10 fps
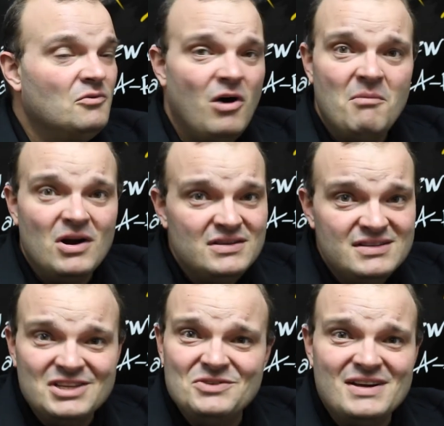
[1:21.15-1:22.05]
Walmart's
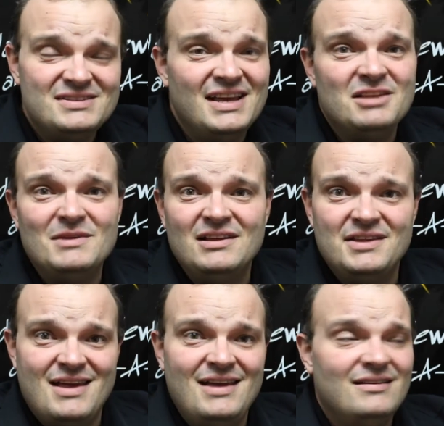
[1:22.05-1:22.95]
interesting in the middle of
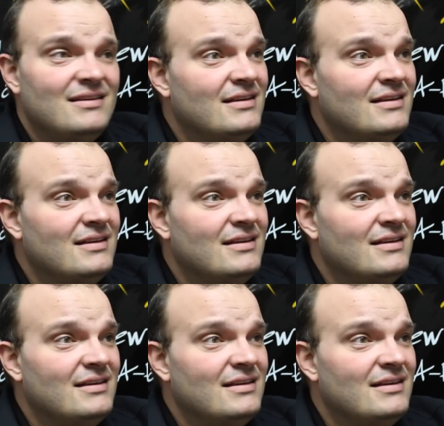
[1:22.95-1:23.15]
the night.